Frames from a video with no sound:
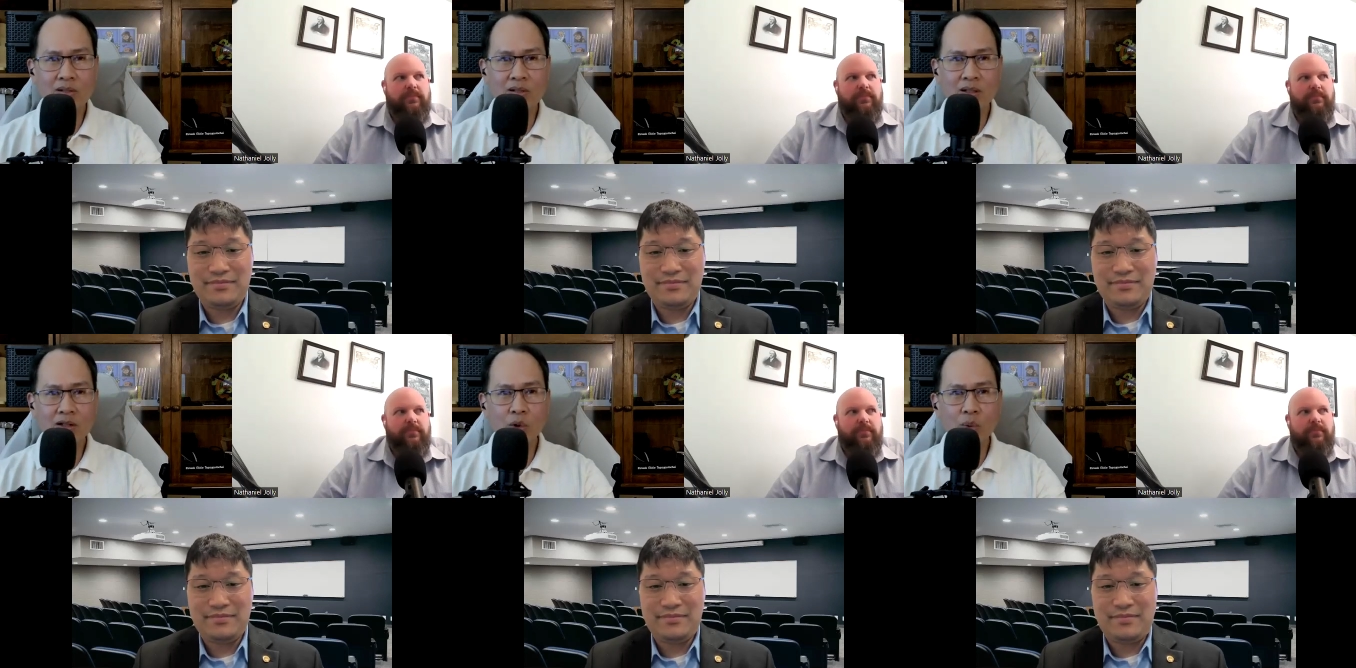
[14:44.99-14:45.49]

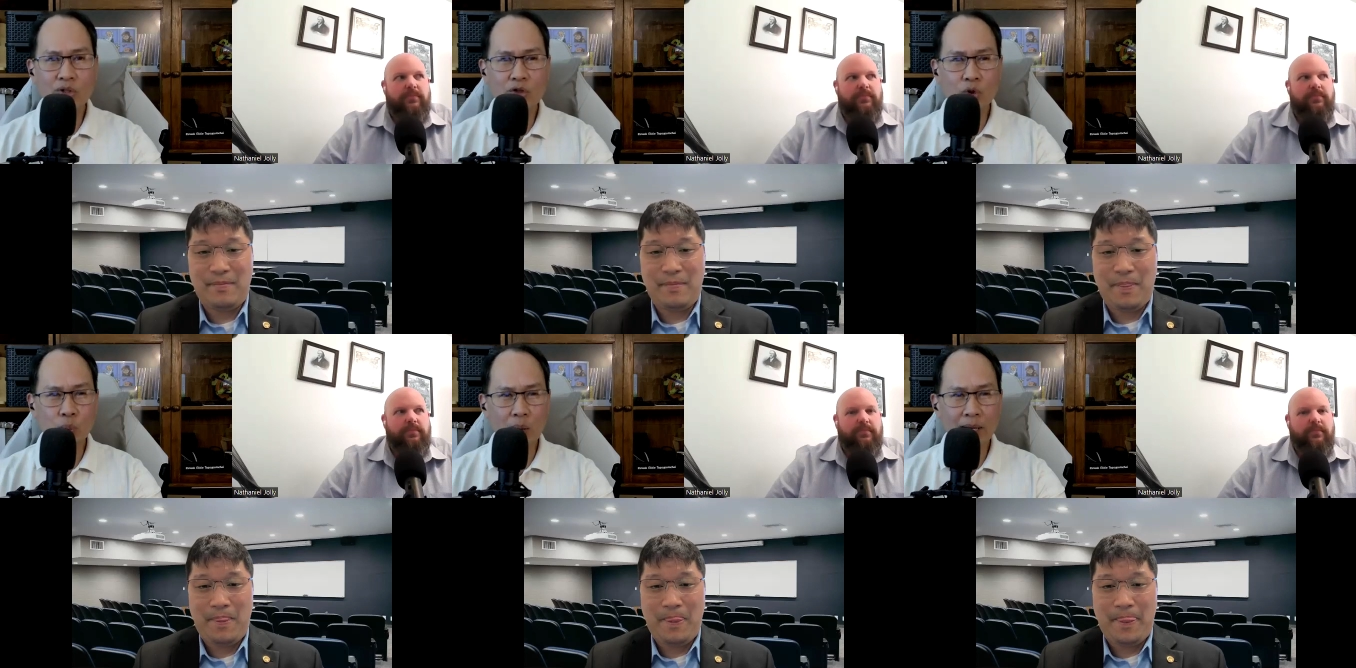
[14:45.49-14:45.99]
Speaker 1: there was a
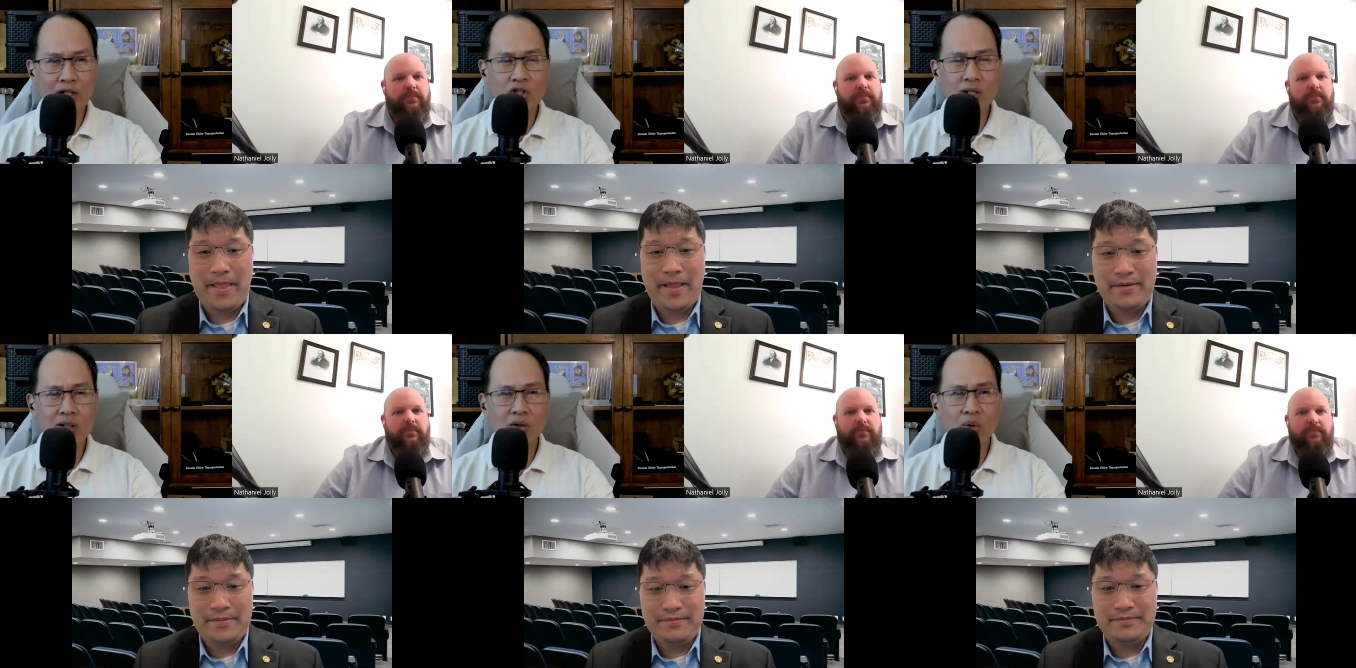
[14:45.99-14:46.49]
direction,
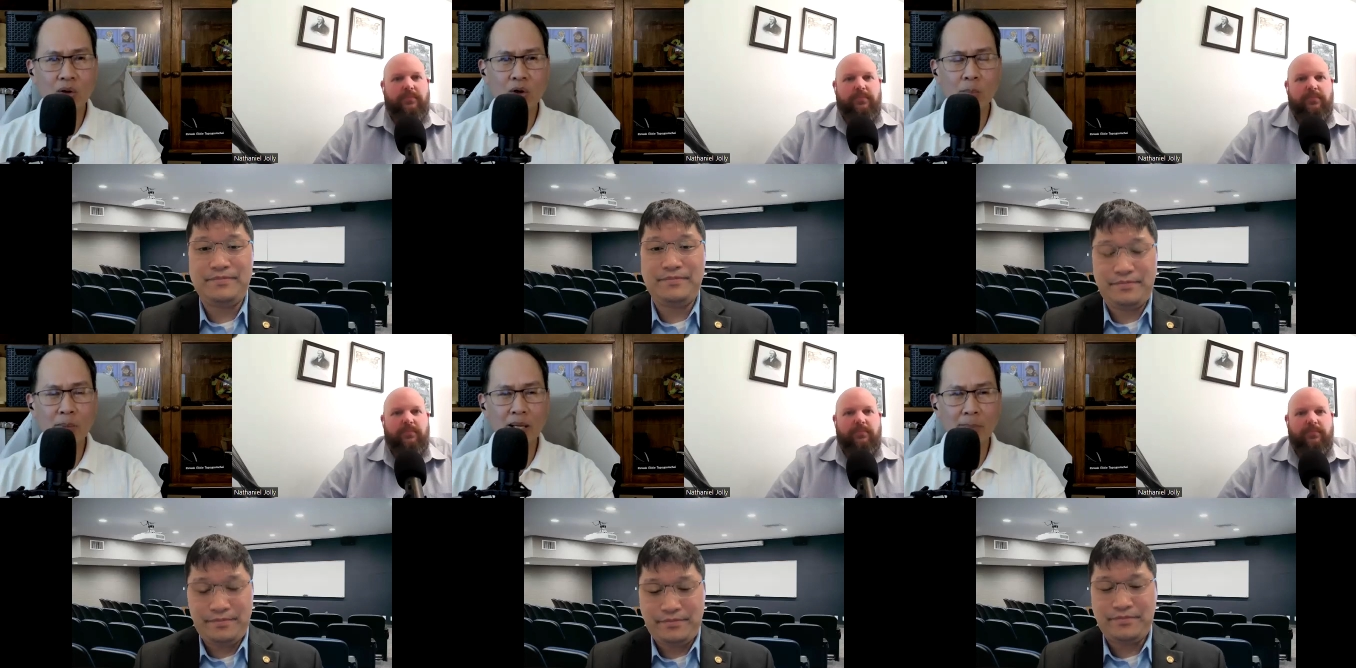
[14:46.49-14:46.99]
or, or
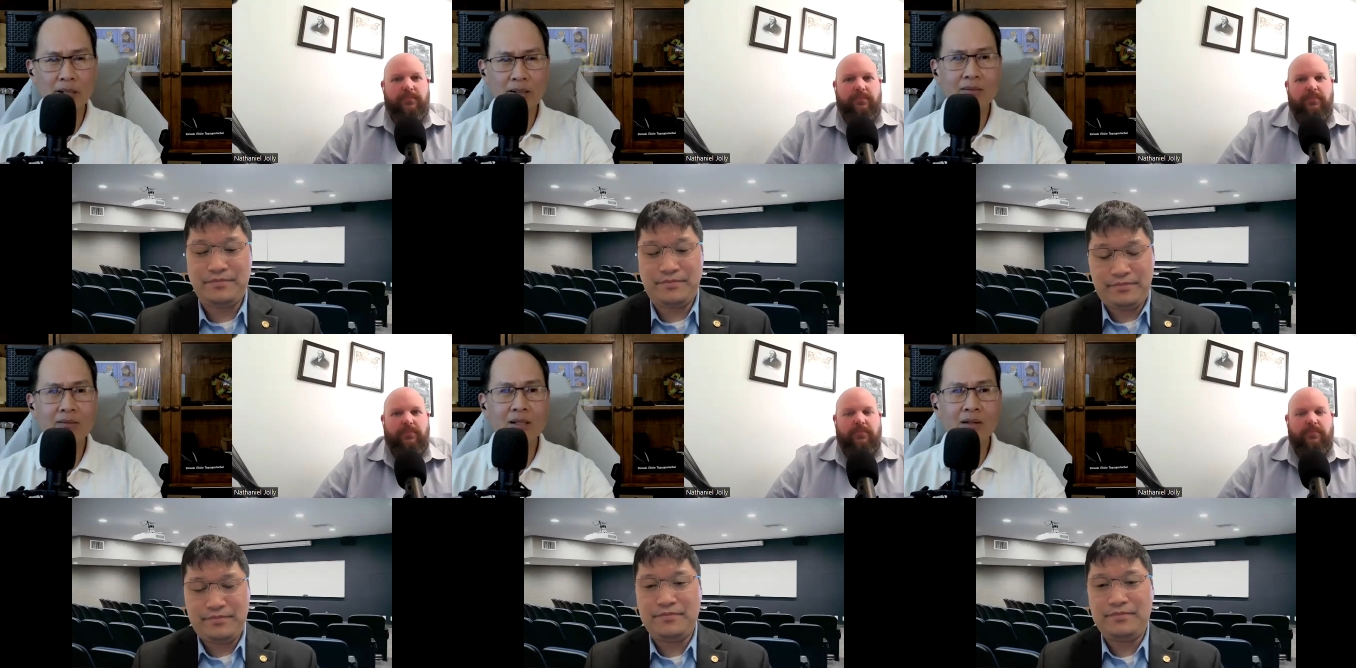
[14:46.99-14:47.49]
maybe
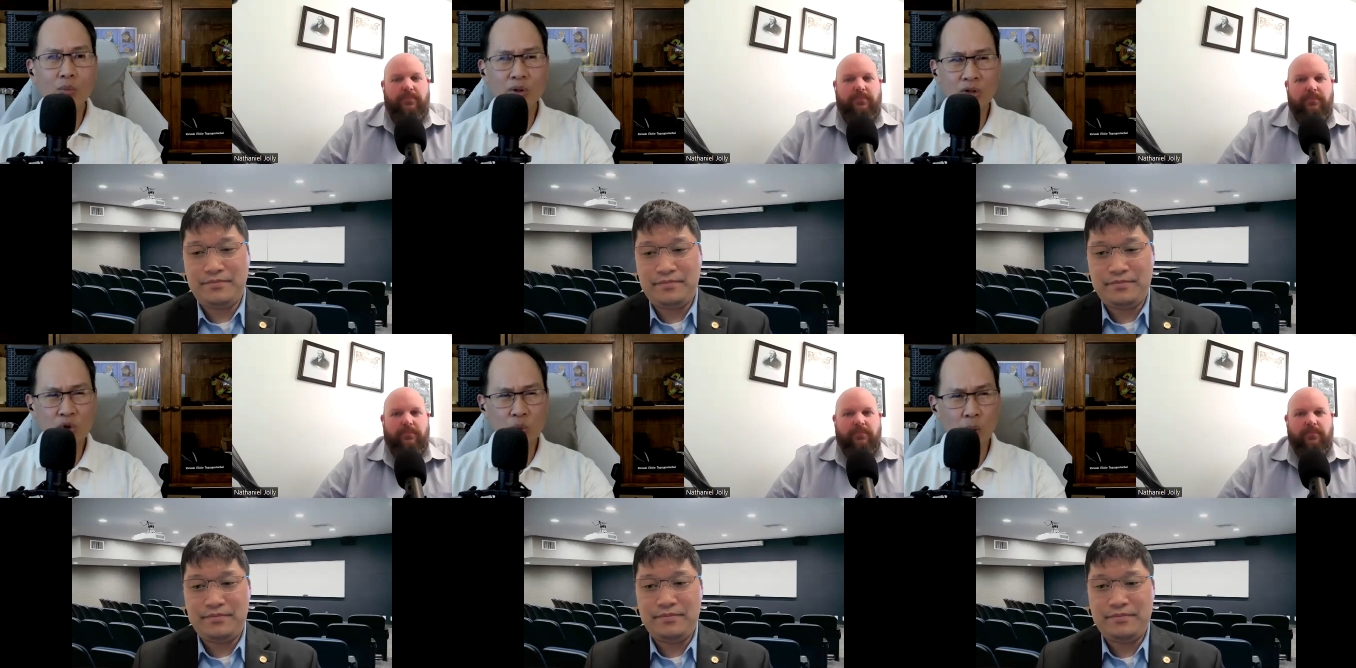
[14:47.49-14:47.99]
with the
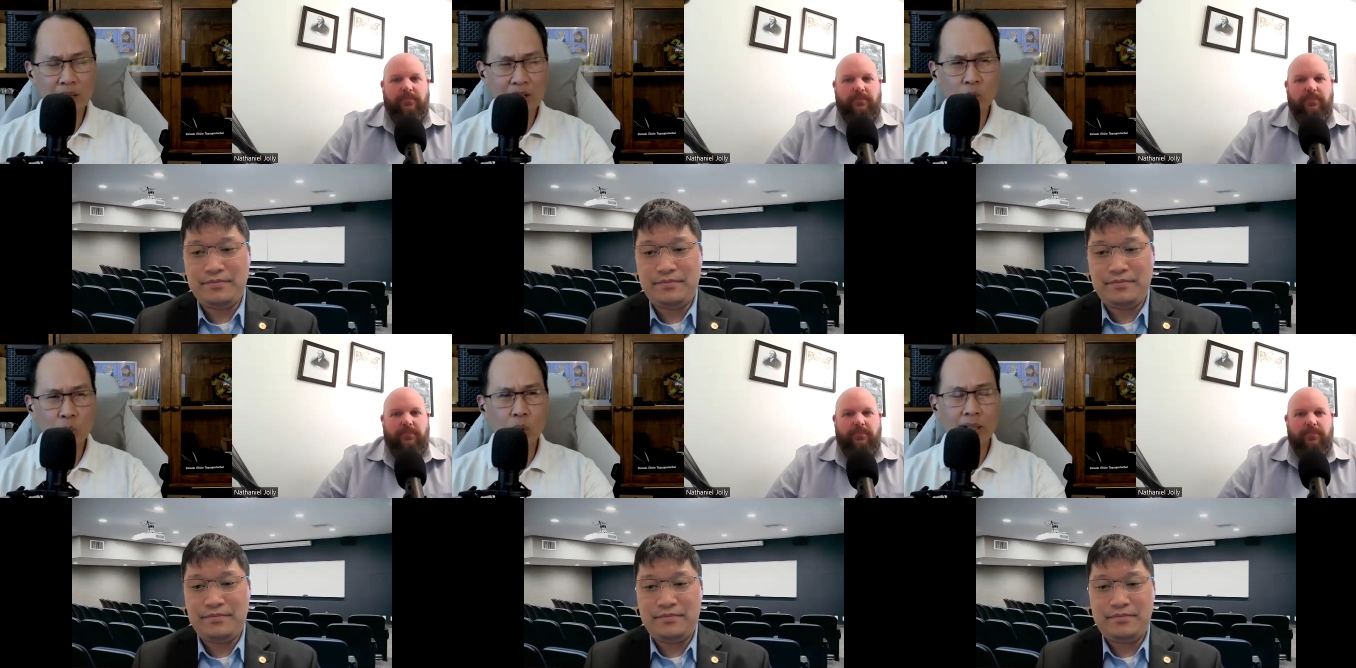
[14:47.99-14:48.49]

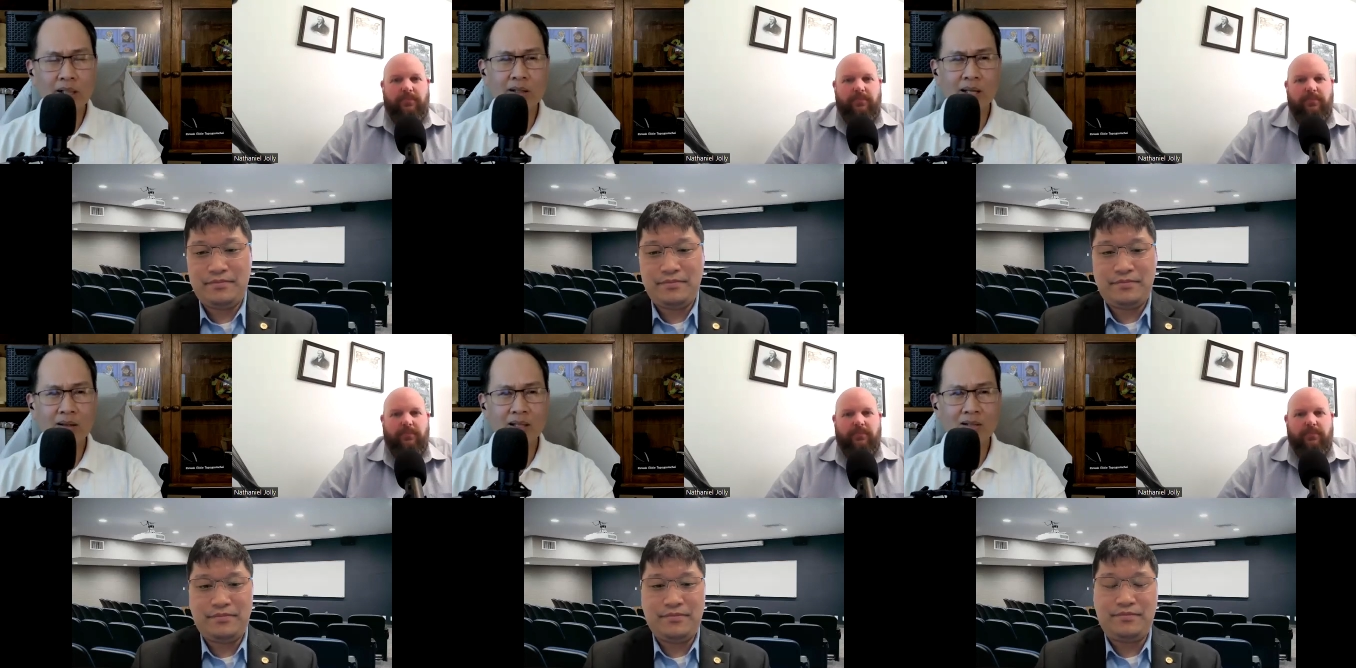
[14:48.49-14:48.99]
2020 that
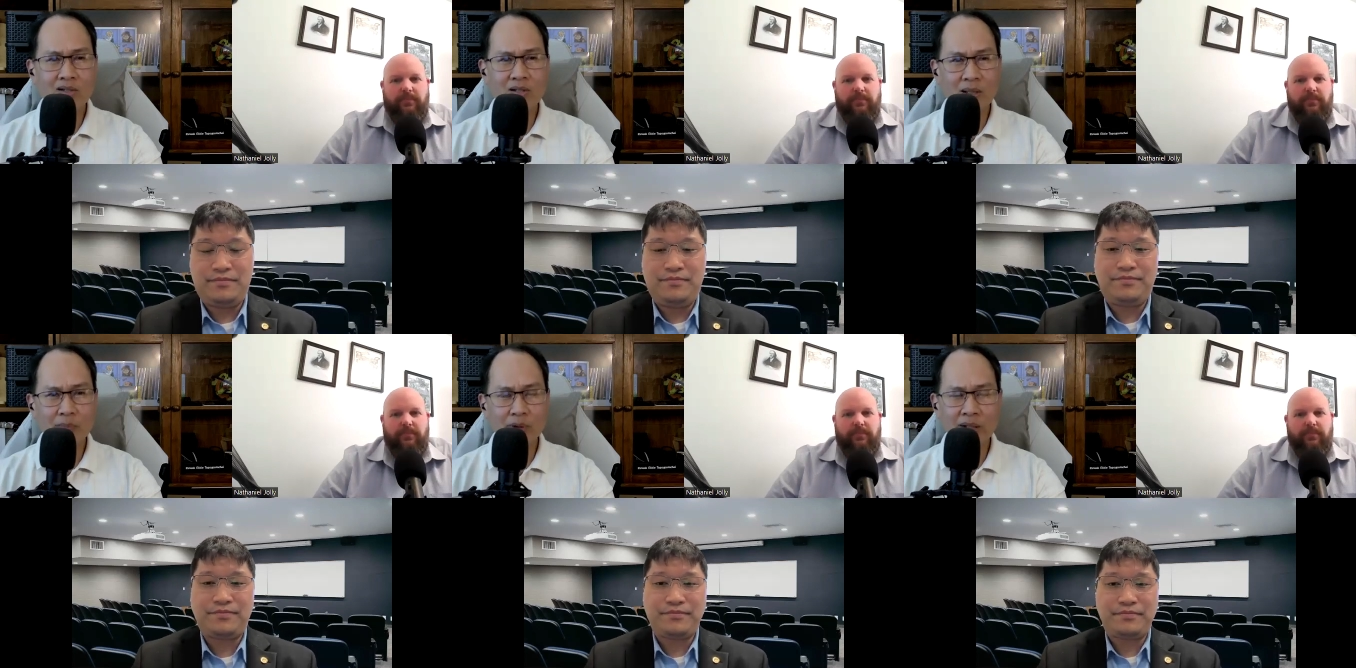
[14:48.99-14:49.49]
that
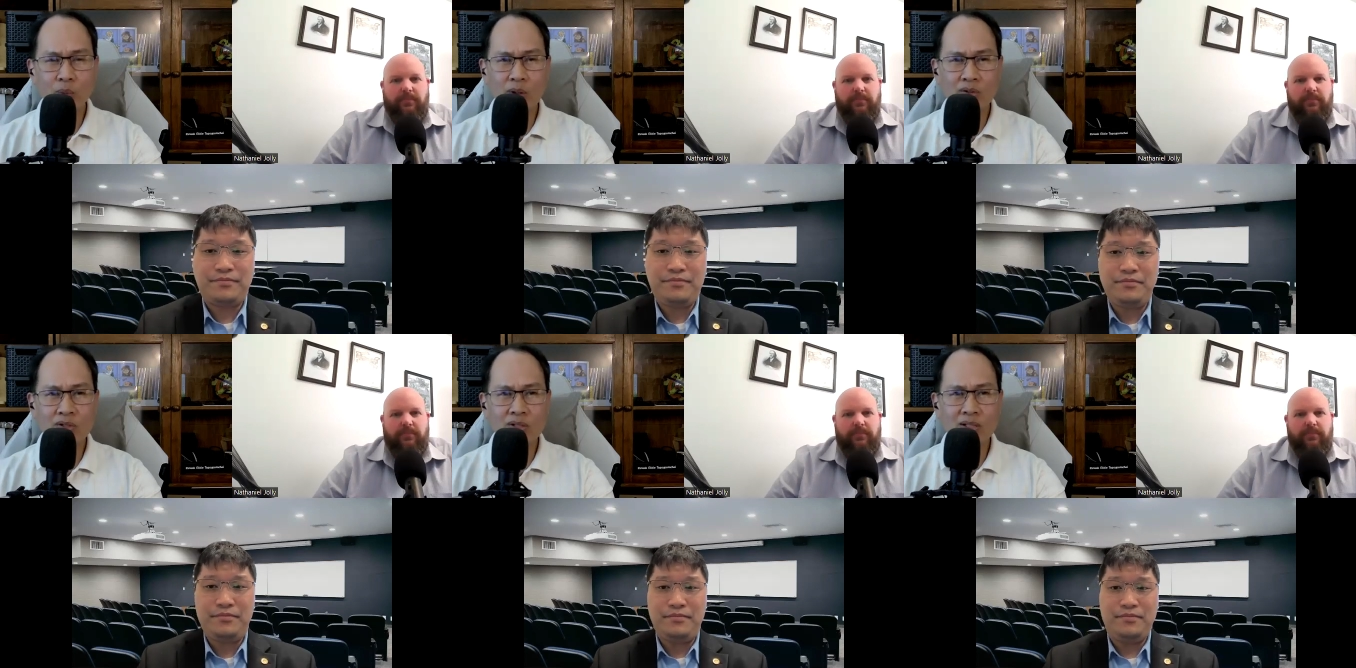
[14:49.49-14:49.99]
something was